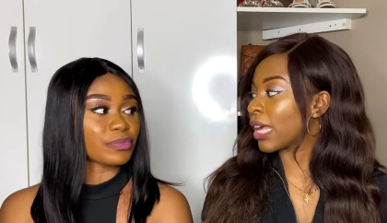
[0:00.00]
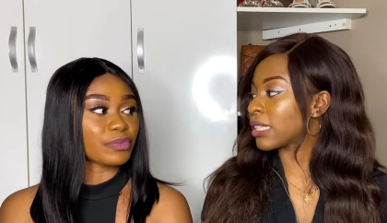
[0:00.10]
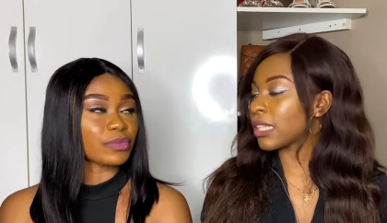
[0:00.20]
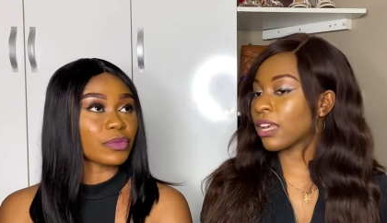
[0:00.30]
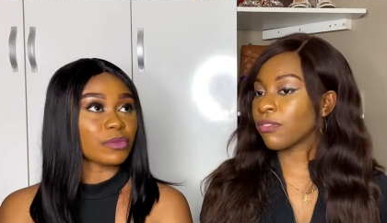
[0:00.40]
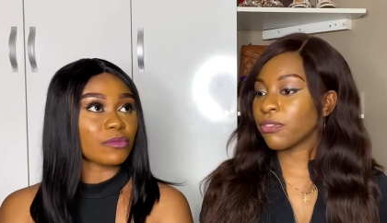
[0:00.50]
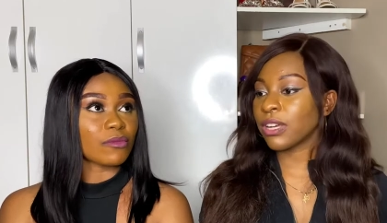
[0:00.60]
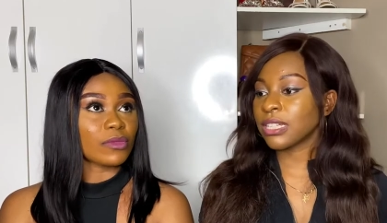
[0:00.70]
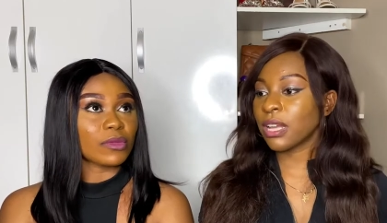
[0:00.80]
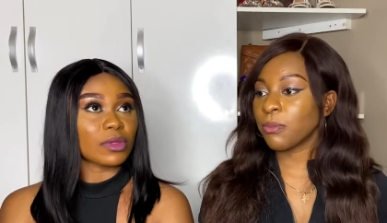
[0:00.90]
Speaker 1: Like, for
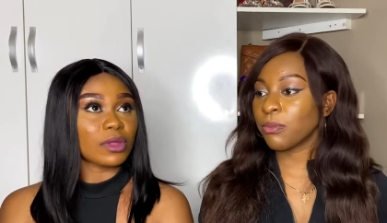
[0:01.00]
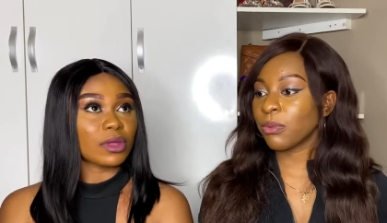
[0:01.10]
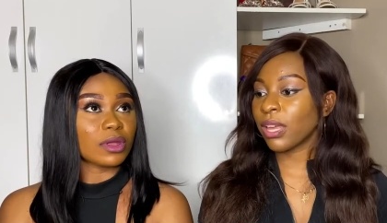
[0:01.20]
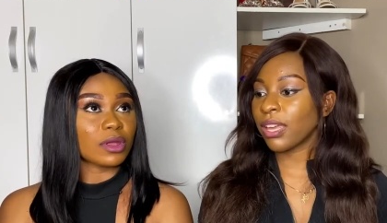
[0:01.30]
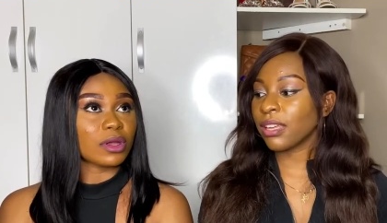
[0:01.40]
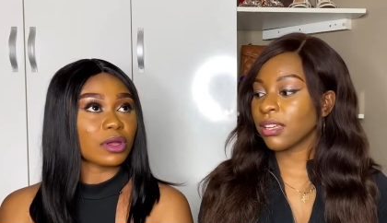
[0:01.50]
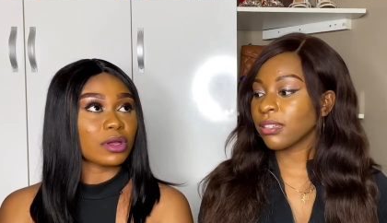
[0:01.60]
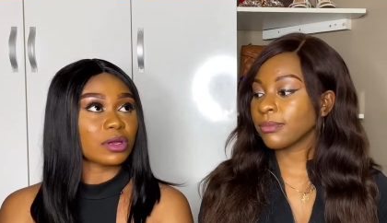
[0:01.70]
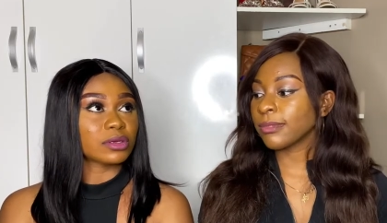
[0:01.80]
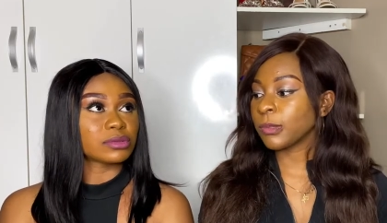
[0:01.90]
example, like,
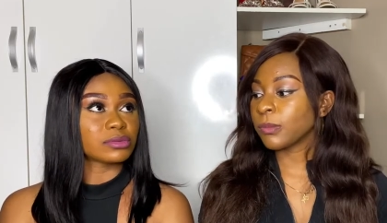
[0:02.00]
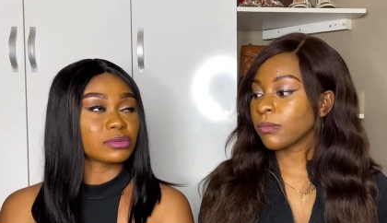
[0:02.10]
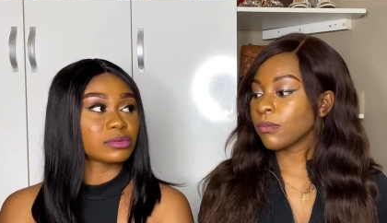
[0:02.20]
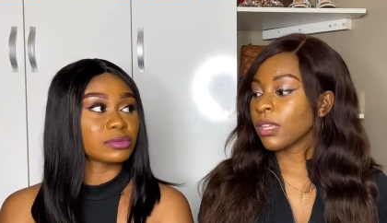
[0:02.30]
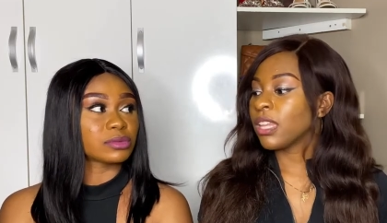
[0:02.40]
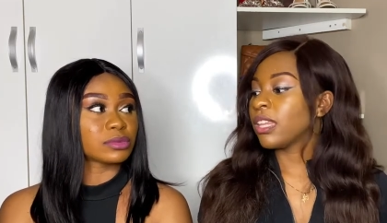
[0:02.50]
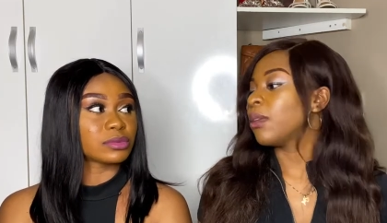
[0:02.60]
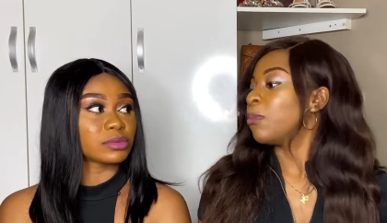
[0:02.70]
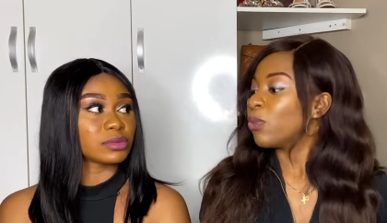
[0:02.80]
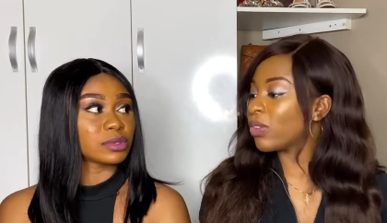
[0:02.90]
you
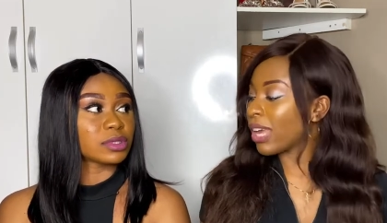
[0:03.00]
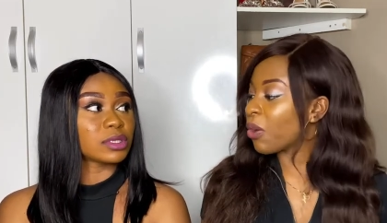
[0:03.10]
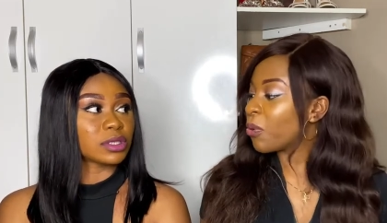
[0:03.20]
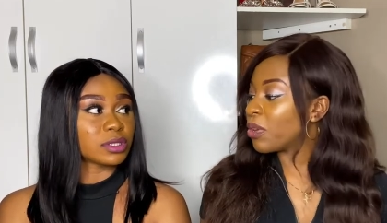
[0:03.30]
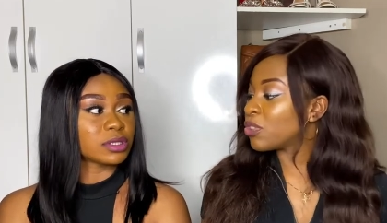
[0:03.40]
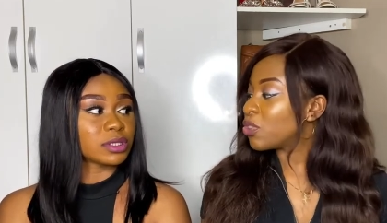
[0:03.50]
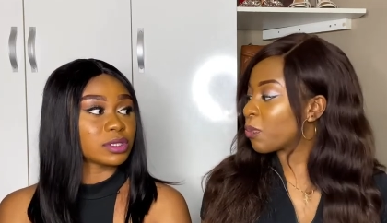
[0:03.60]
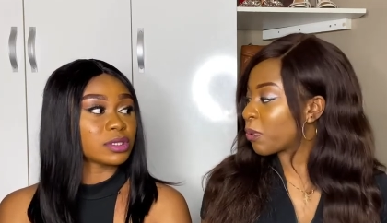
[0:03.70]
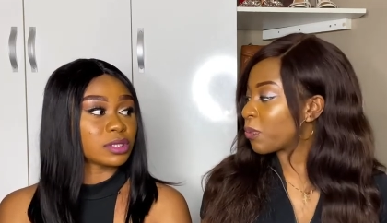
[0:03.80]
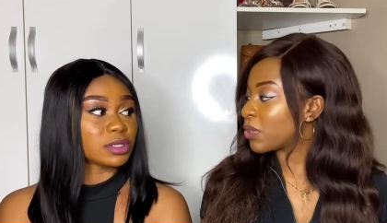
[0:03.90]
know, there are always job
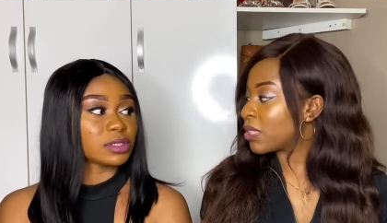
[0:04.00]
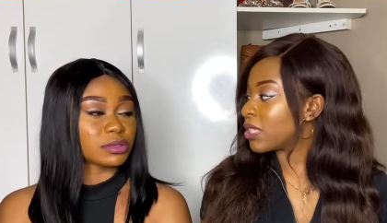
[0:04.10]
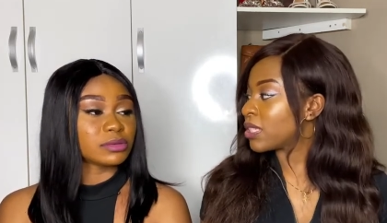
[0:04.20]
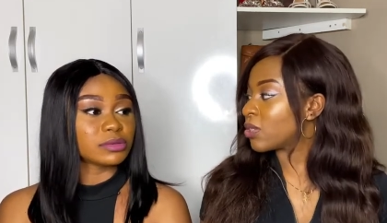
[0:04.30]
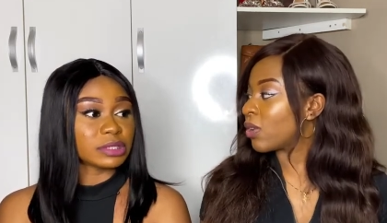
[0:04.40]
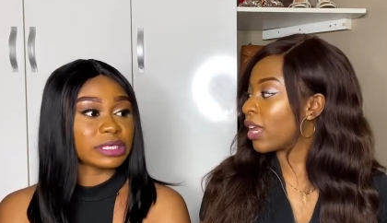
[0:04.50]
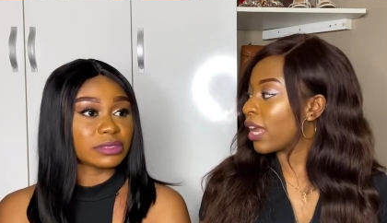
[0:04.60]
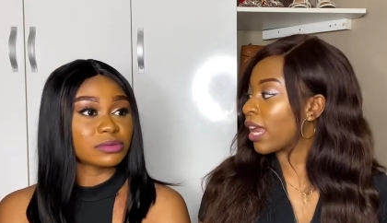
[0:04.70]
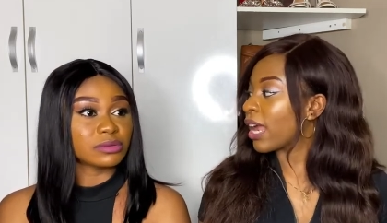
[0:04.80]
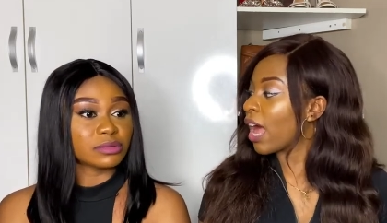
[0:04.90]
opportunities
Speaker 2: online.
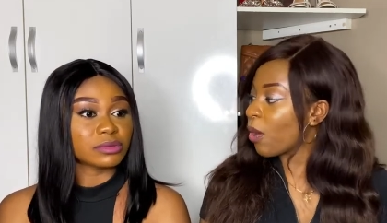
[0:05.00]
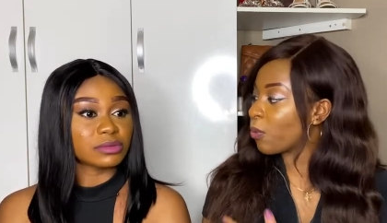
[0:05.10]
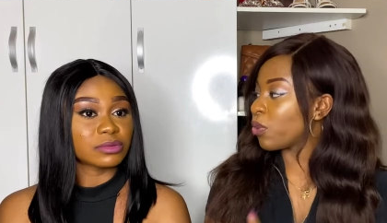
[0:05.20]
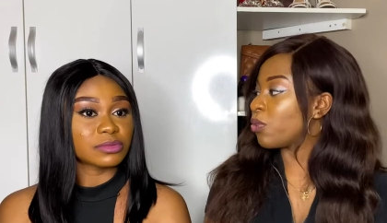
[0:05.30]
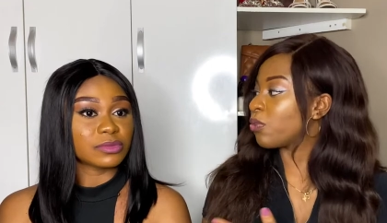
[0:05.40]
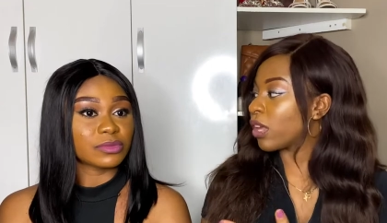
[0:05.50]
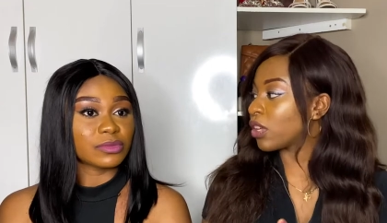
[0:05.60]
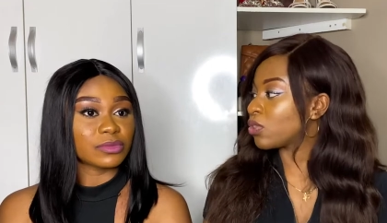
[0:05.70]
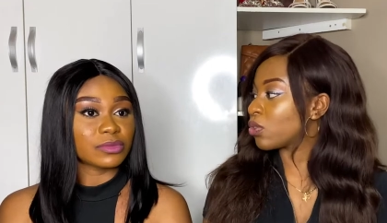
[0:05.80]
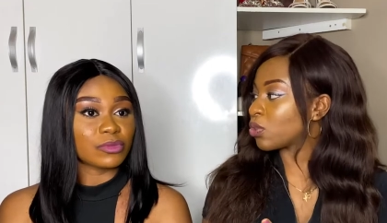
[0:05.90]
Like, how would you get
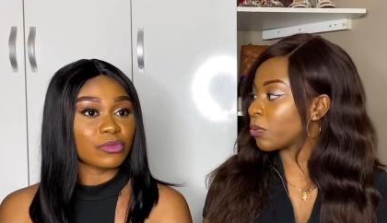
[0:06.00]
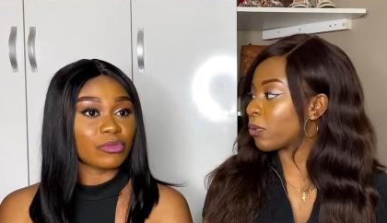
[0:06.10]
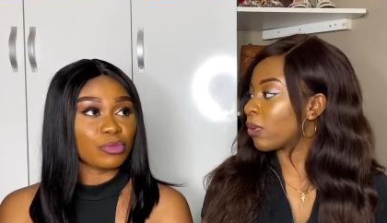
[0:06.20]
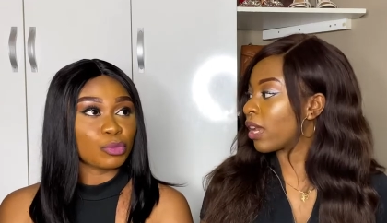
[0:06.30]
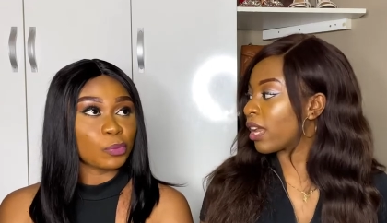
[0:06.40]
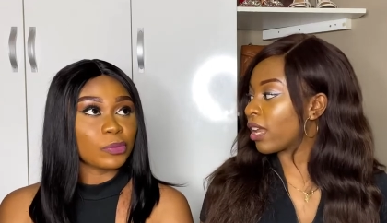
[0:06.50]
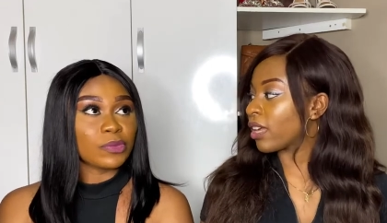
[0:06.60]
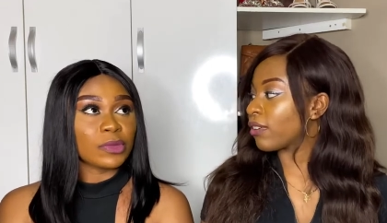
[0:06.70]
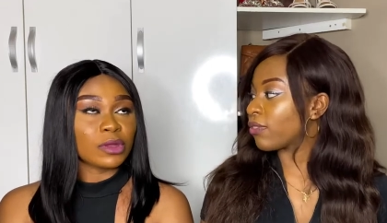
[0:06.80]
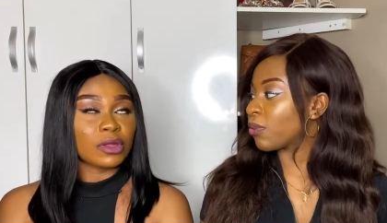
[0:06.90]
your job online? Like,
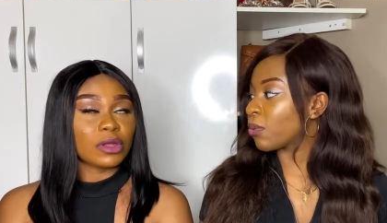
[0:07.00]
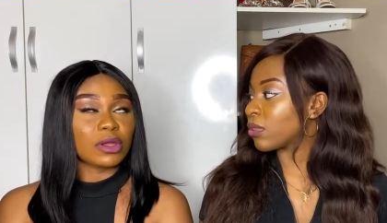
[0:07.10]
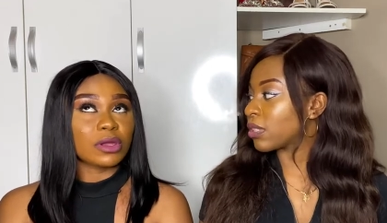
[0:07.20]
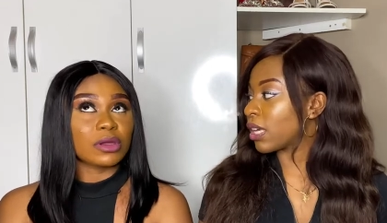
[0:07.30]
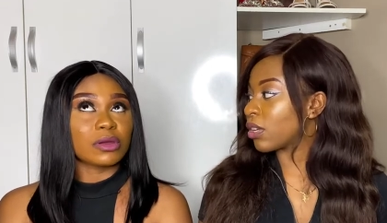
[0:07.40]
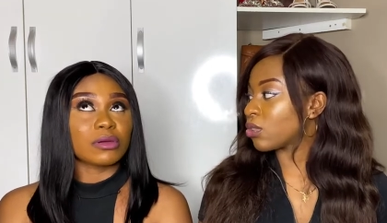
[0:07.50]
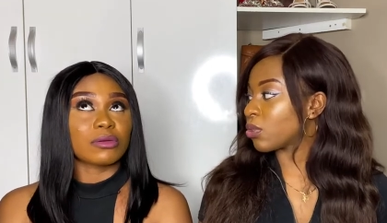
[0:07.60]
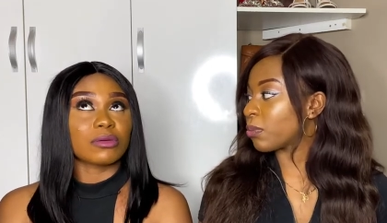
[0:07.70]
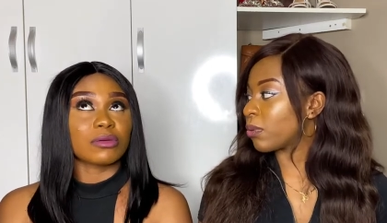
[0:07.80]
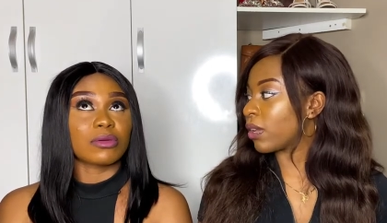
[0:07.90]
if you want to get a job online.
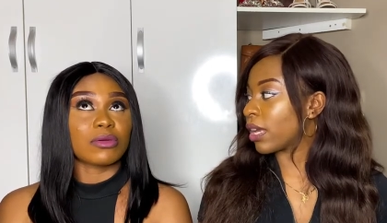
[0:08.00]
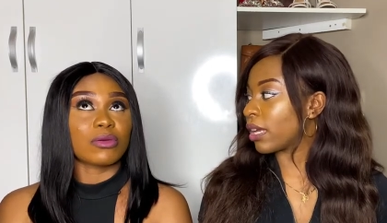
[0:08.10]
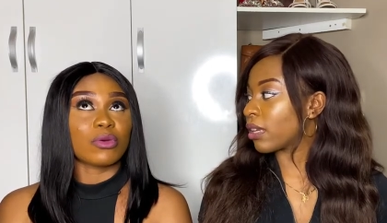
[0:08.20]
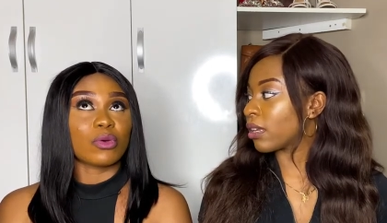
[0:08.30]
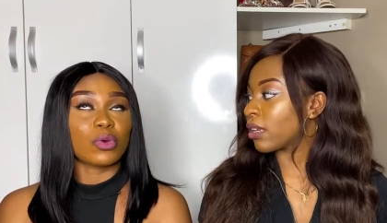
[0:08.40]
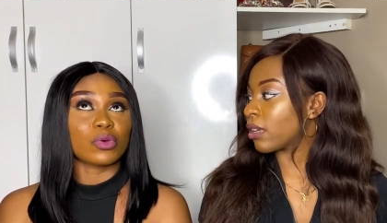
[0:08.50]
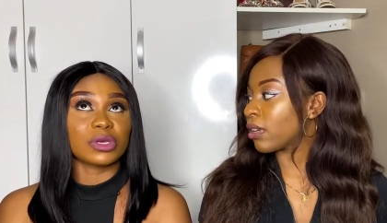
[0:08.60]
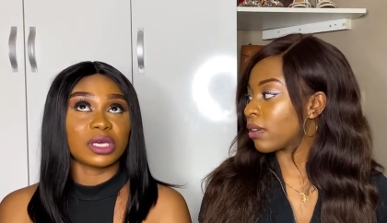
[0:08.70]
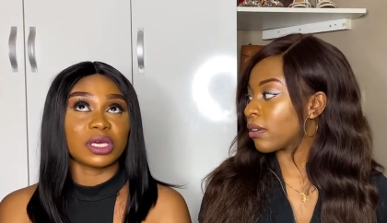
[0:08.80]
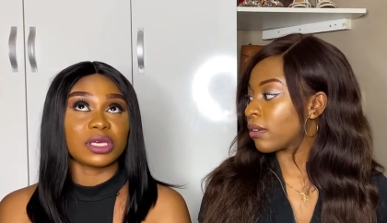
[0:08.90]

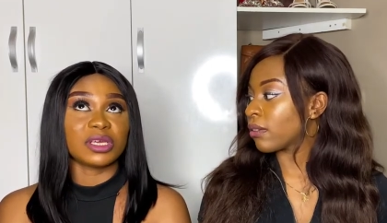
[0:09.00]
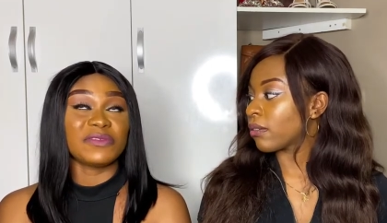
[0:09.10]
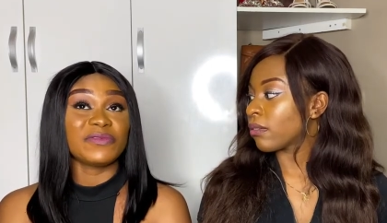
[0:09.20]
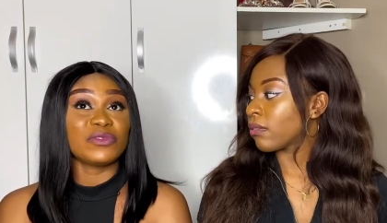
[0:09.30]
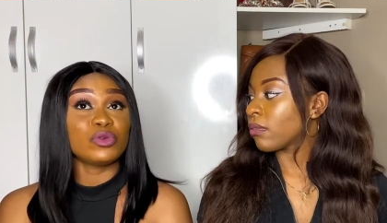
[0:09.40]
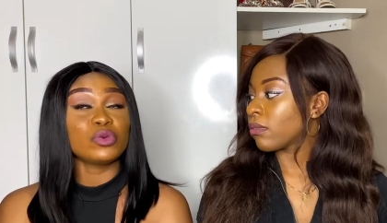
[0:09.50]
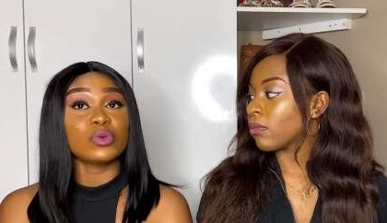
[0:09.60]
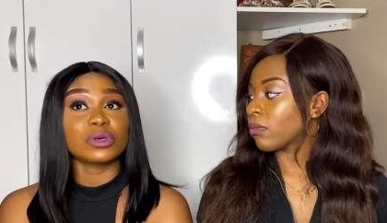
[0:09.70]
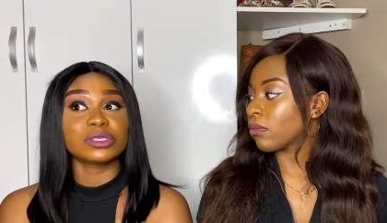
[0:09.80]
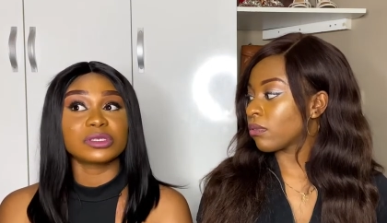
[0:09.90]
Okay, if you
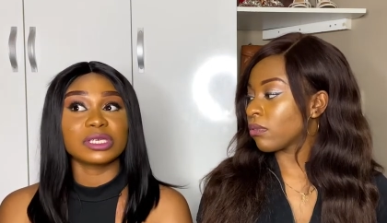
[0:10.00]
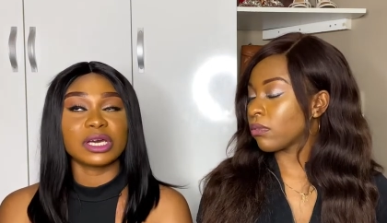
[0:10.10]
want to get,